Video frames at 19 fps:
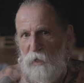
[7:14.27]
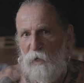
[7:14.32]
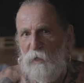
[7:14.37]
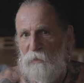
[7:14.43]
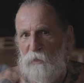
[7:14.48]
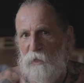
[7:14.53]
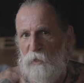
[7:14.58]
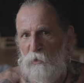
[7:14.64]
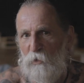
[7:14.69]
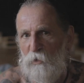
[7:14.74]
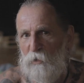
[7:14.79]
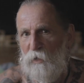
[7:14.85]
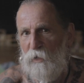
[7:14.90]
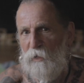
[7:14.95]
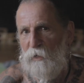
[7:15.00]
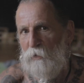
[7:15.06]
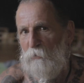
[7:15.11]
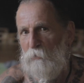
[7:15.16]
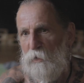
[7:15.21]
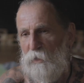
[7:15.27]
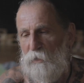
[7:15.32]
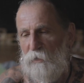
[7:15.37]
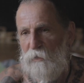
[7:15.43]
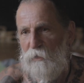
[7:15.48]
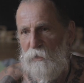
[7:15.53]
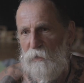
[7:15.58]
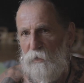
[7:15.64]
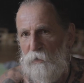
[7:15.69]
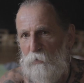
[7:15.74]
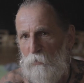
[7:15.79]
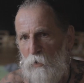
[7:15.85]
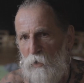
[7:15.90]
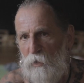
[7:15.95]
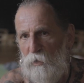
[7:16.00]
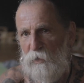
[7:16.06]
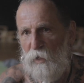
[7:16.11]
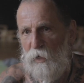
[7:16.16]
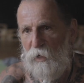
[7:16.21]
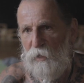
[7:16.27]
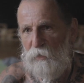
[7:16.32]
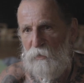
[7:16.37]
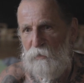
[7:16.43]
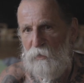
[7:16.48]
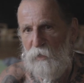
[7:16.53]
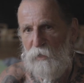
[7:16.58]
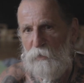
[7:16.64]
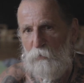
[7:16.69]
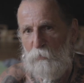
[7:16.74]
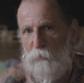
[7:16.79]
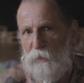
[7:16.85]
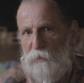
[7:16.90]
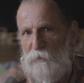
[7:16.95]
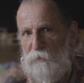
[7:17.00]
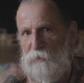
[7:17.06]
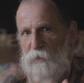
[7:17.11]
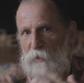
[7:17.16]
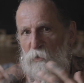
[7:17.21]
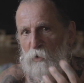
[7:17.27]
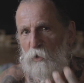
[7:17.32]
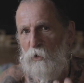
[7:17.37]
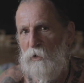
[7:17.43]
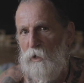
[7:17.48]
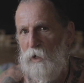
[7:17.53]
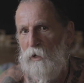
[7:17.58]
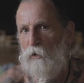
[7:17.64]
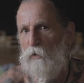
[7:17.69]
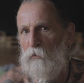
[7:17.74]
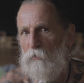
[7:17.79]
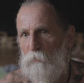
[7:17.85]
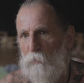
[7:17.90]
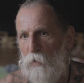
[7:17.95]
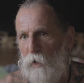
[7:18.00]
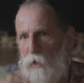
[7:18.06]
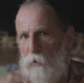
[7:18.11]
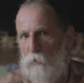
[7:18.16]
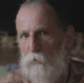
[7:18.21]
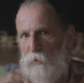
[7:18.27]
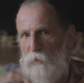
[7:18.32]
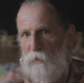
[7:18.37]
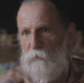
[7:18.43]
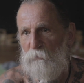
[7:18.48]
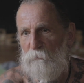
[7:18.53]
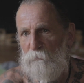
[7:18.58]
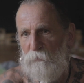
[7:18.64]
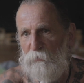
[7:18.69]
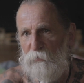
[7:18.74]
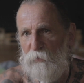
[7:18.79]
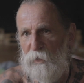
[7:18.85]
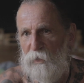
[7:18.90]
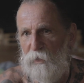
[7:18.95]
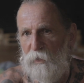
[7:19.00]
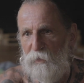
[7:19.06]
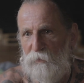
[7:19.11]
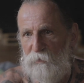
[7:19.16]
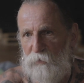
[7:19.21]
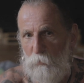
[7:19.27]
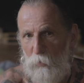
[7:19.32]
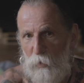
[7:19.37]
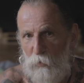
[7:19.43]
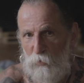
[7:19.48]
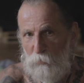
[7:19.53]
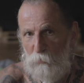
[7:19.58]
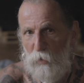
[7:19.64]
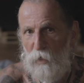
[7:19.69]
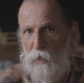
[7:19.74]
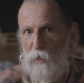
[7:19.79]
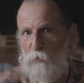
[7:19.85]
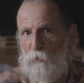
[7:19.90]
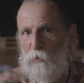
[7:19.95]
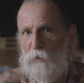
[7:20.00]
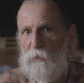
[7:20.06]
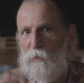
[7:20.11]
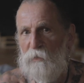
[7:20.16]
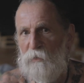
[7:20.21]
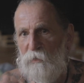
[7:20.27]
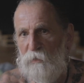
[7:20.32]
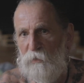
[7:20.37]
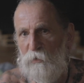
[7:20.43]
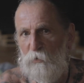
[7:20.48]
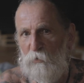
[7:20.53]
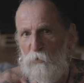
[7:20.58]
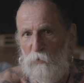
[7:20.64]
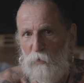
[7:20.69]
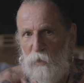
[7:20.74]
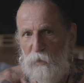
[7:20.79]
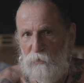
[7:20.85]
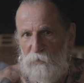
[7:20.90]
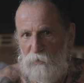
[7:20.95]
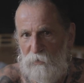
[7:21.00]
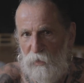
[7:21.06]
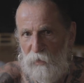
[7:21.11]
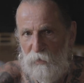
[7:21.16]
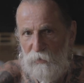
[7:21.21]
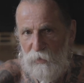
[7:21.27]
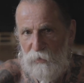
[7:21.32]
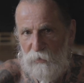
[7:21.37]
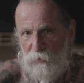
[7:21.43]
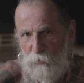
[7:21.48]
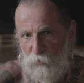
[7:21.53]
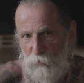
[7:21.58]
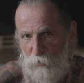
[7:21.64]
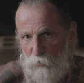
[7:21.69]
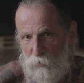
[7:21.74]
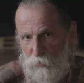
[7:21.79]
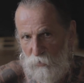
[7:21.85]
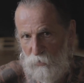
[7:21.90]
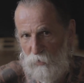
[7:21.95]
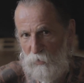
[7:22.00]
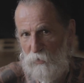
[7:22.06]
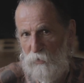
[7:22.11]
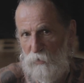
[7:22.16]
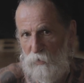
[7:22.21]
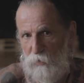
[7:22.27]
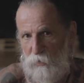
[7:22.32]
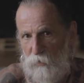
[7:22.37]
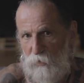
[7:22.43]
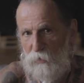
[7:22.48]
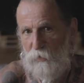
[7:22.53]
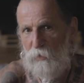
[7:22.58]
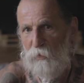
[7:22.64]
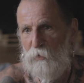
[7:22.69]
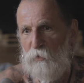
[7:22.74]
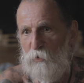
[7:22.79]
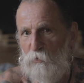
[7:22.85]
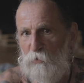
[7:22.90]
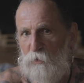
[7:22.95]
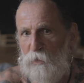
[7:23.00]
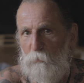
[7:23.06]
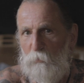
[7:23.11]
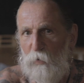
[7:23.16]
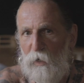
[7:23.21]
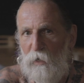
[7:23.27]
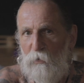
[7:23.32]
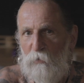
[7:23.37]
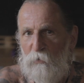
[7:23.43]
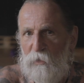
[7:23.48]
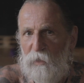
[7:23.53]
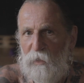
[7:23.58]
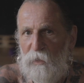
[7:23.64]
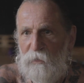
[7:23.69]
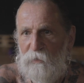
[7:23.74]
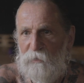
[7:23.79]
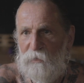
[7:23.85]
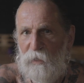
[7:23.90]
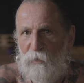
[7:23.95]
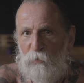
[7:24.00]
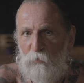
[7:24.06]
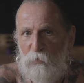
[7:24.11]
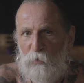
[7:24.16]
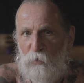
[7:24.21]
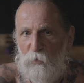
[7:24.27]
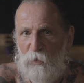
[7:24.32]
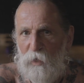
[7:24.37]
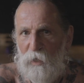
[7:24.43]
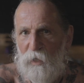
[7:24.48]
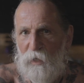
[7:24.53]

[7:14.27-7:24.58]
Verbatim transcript: Hatha Yoga, with the word Hatha, it means the yoga of power it's about power. You are starting to use a power inside of you